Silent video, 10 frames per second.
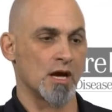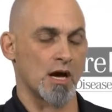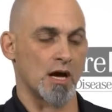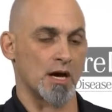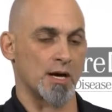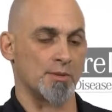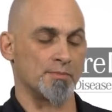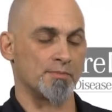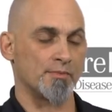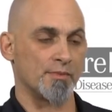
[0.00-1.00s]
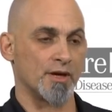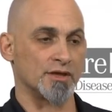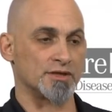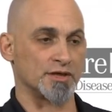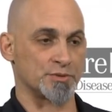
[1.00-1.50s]
um,
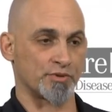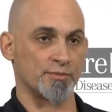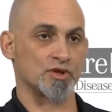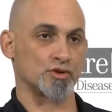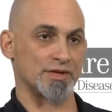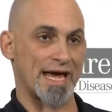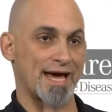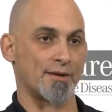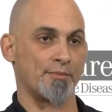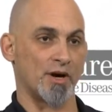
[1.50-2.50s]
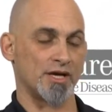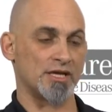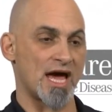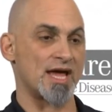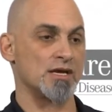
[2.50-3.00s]
it's, it's premature data, but
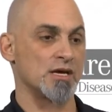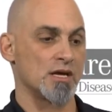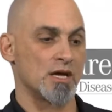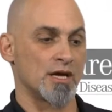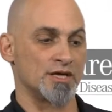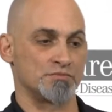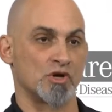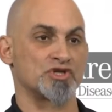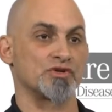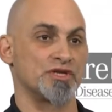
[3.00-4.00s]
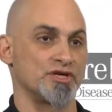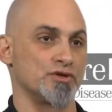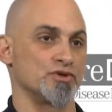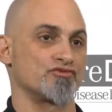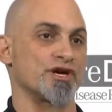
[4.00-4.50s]
yet his muscle
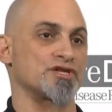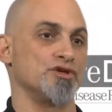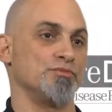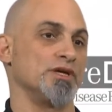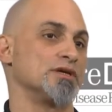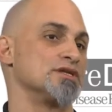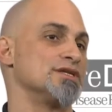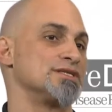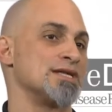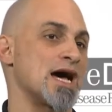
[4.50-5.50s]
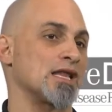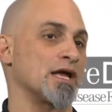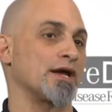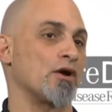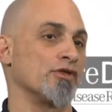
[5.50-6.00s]
tissue is rescued because he's not
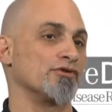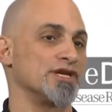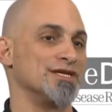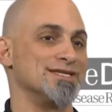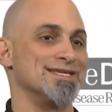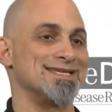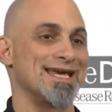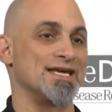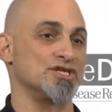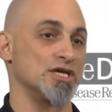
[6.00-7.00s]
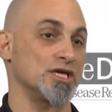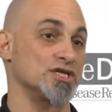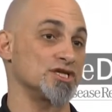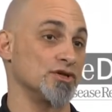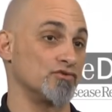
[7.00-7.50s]
like other kids his age. He can
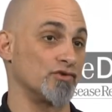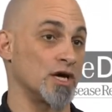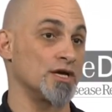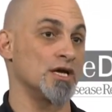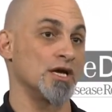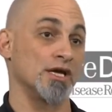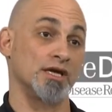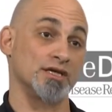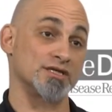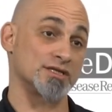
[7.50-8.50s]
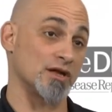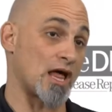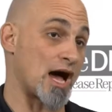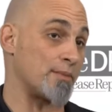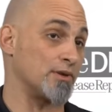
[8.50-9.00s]
still run, he can still
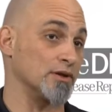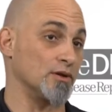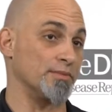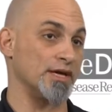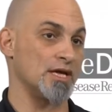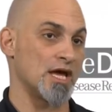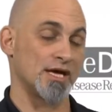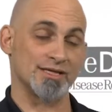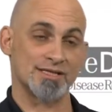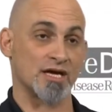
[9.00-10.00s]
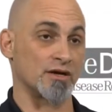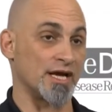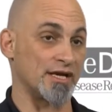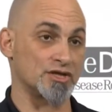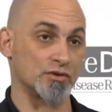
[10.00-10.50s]
hop a little bit, he's not on
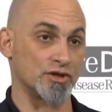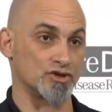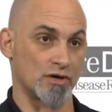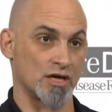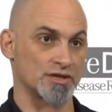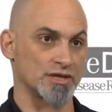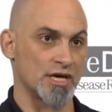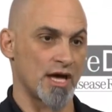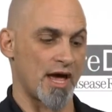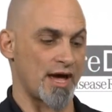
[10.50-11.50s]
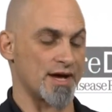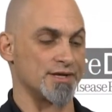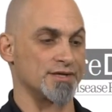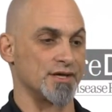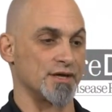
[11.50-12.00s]
any sort of drugs.
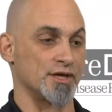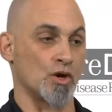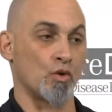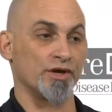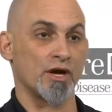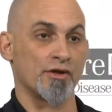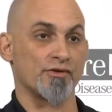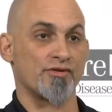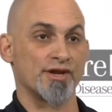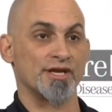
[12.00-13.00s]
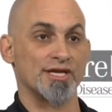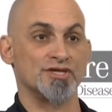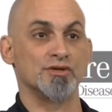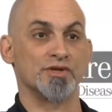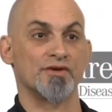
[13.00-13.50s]
And uh, the only other thing that he's
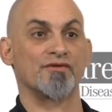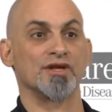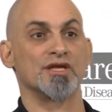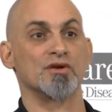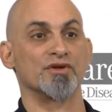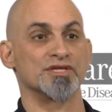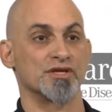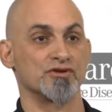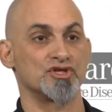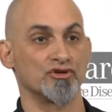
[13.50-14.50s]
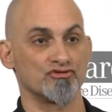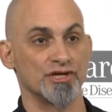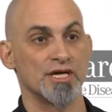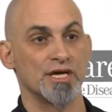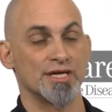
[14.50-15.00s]
doing differently than all these other
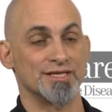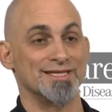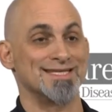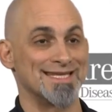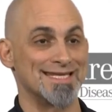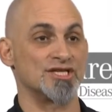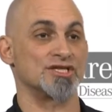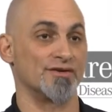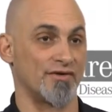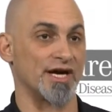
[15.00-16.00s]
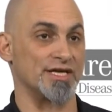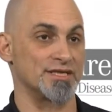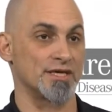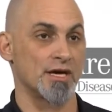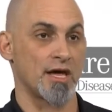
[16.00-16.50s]
children is he's in this
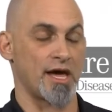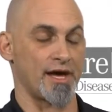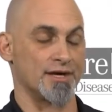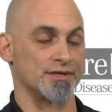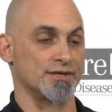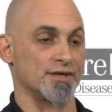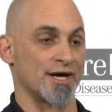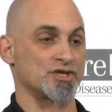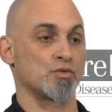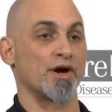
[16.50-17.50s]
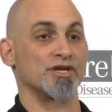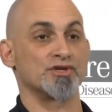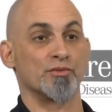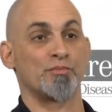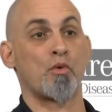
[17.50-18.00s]
device. And uh, that's why it's
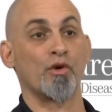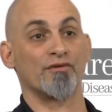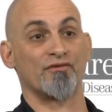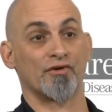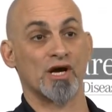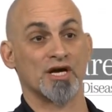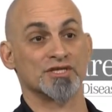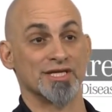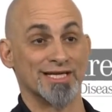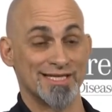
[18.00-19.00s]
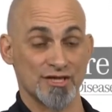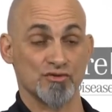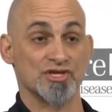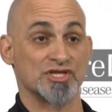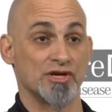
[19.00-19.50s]
so important for us to continue
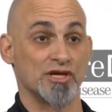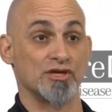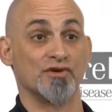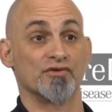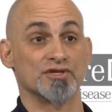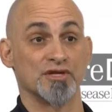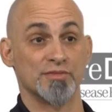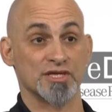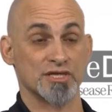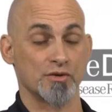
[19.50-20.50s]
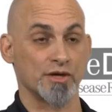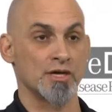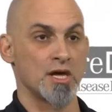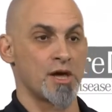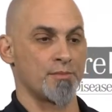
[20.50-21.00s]
the study at the University of Minnesota
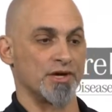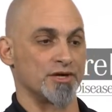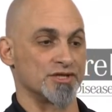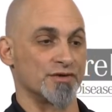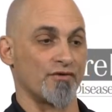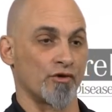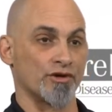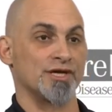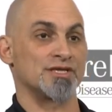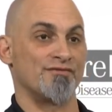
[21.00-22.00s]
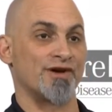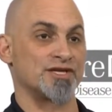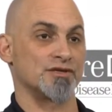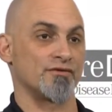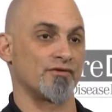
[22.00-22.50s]
because if early
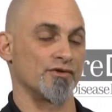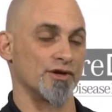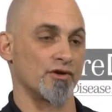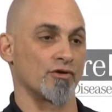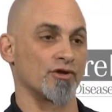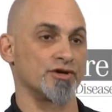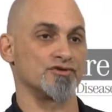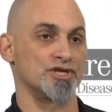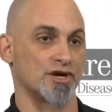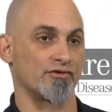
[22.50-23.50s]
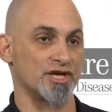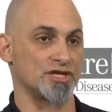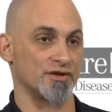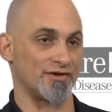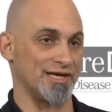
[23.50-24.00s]
intervention for the earlier
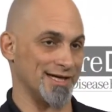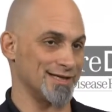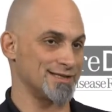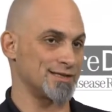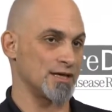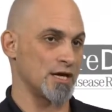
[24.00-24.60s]
generation of kids,